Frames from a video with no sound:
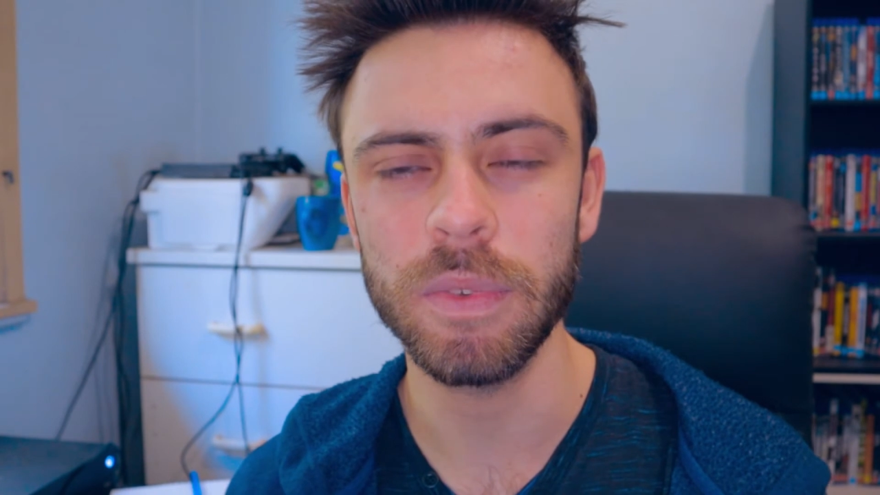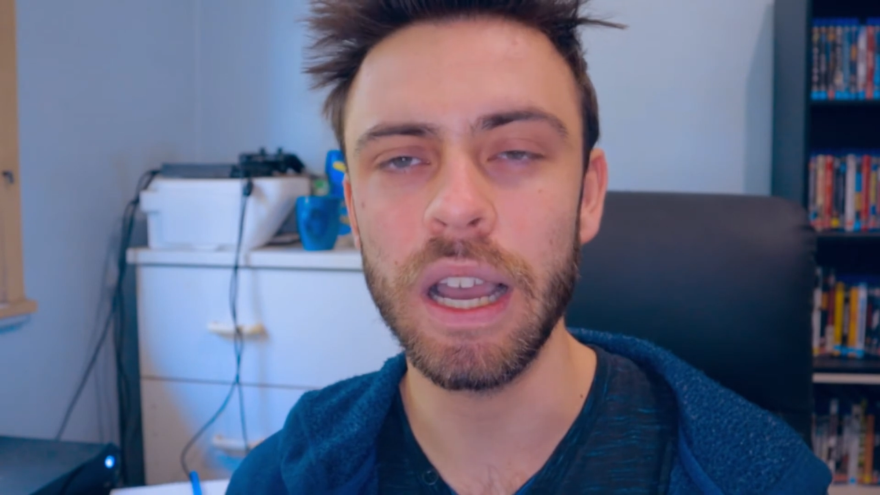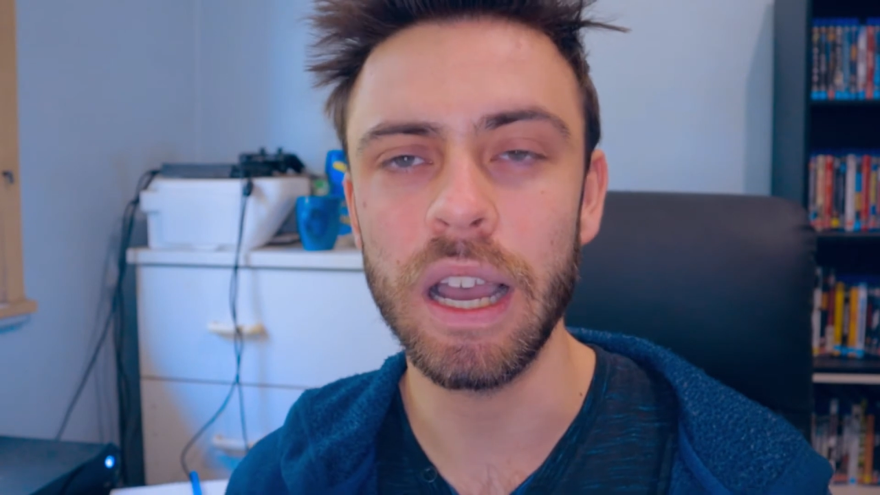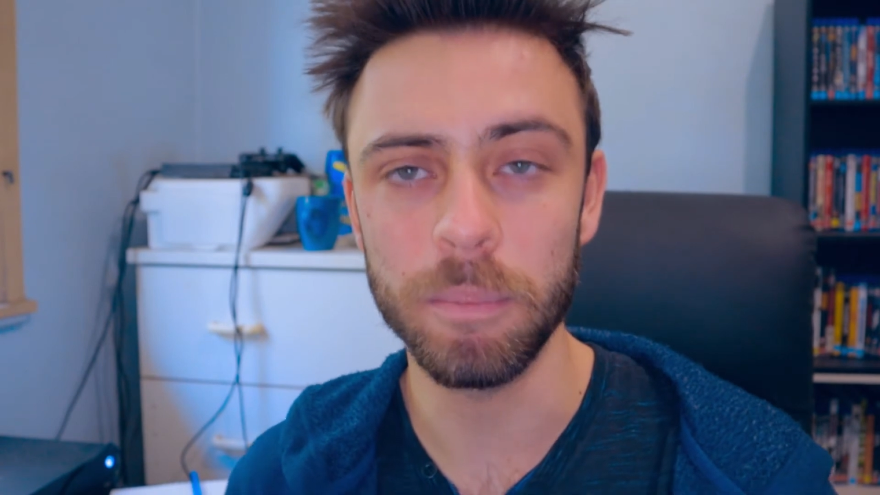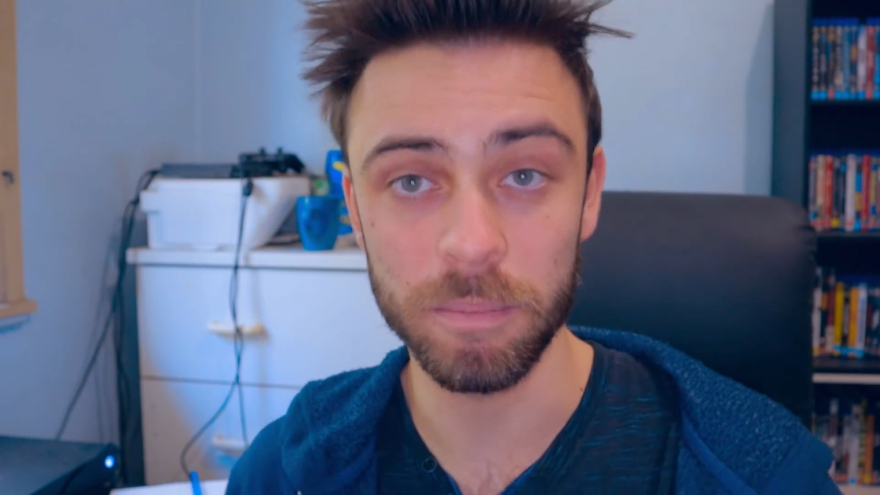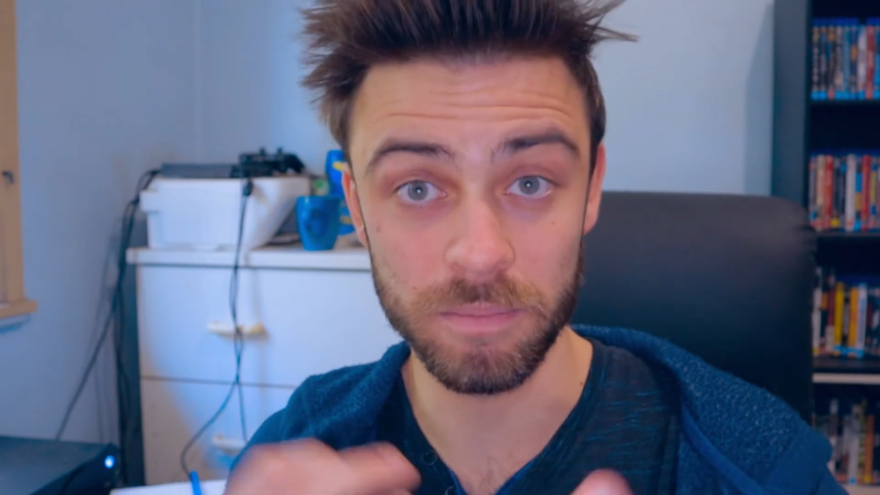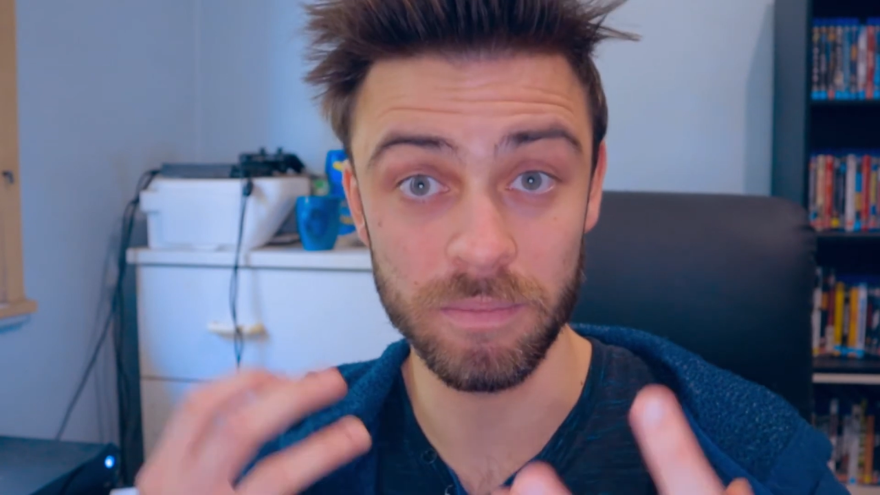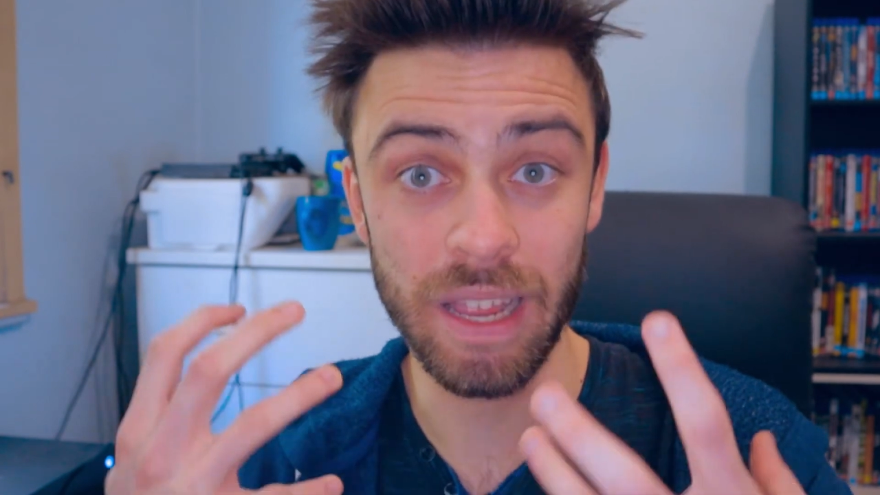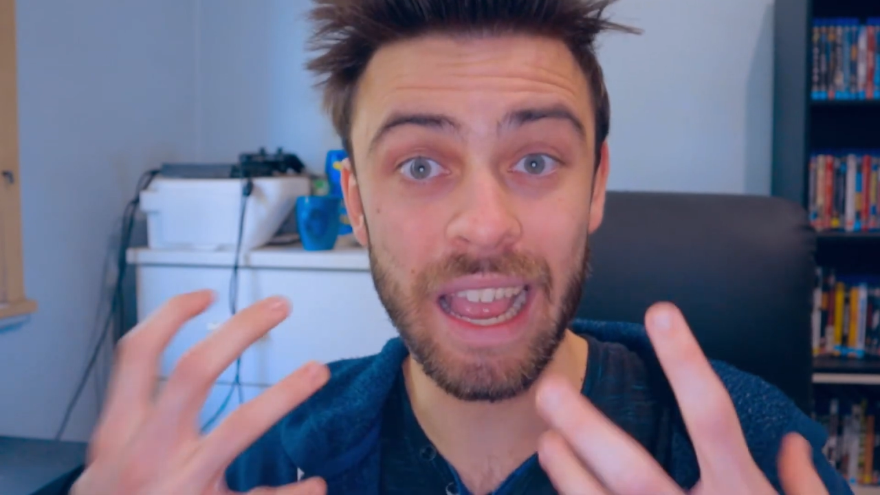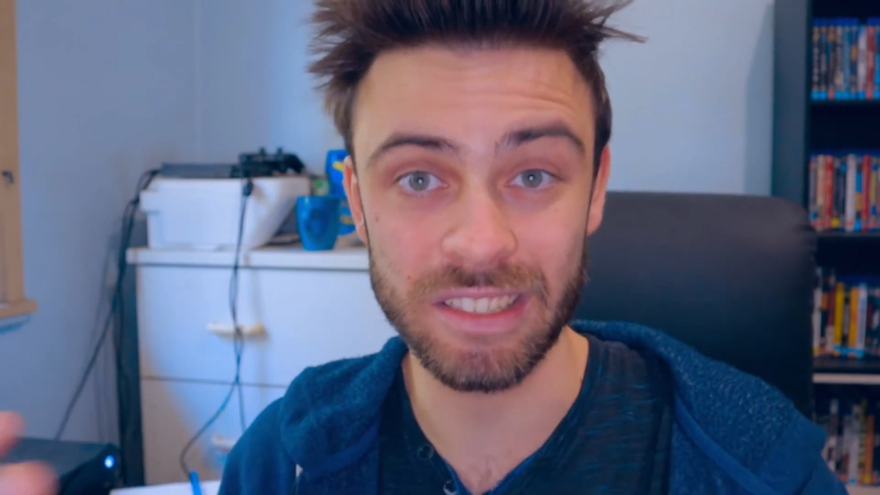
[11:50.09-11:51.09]

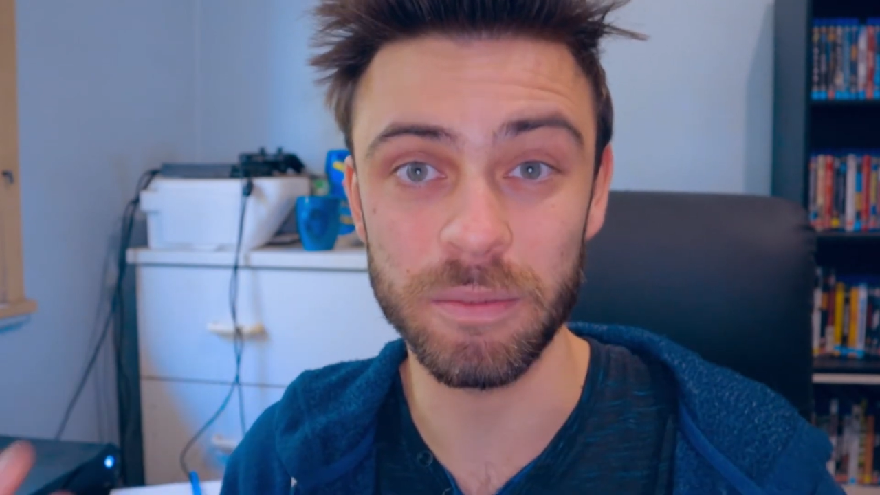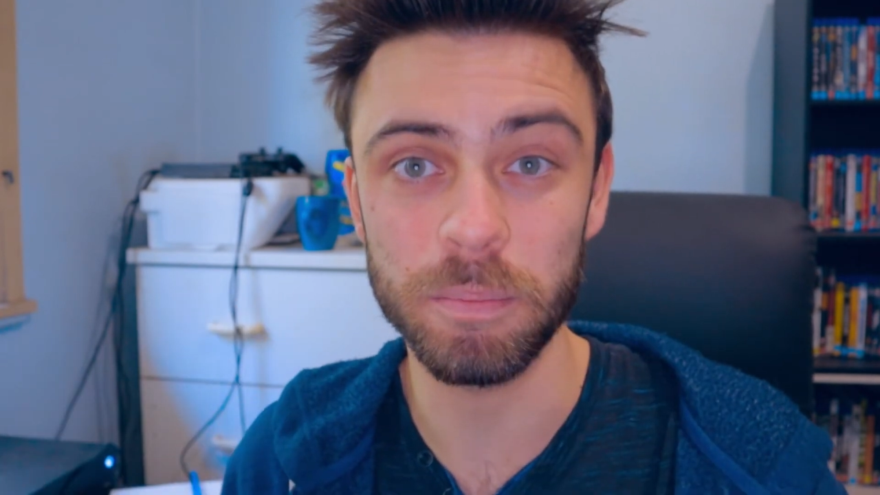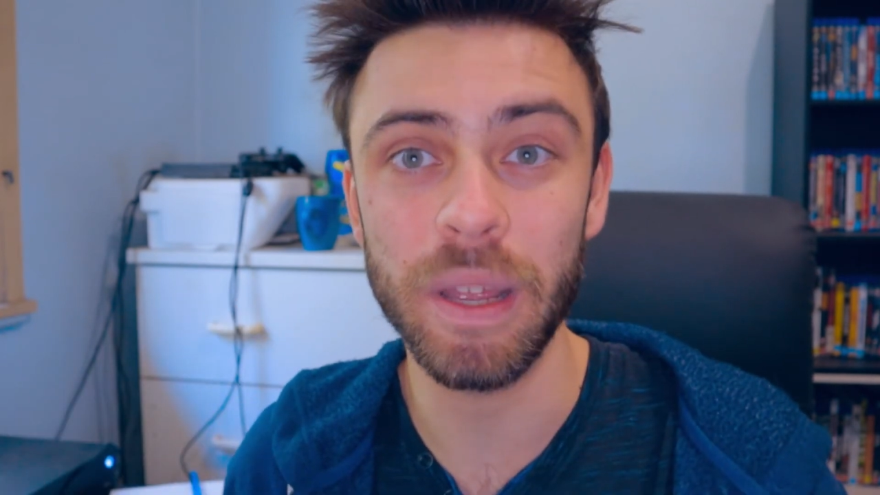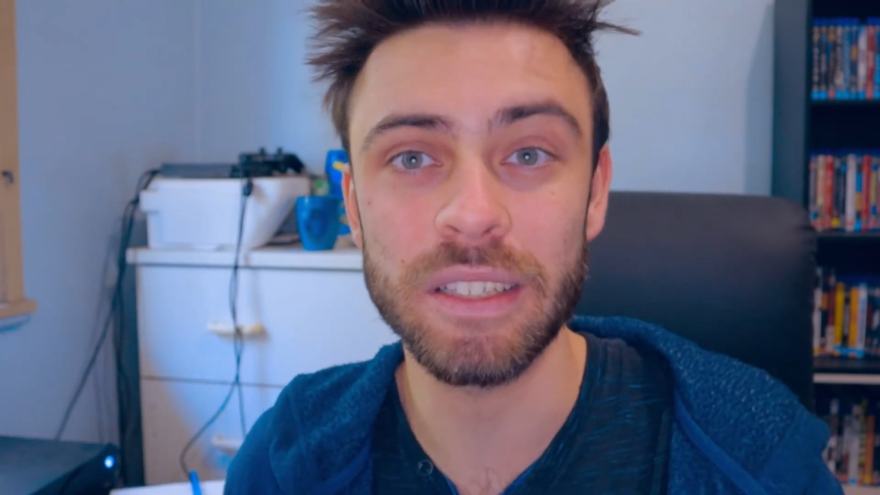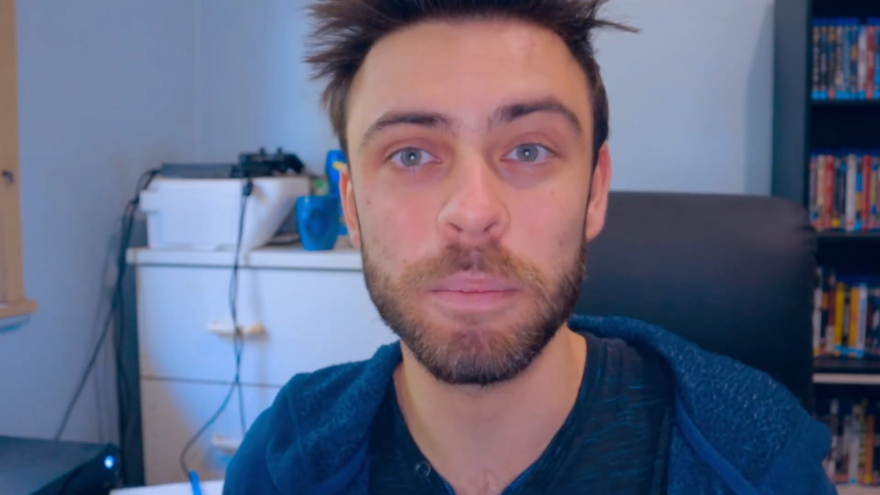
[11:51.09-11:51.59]
has a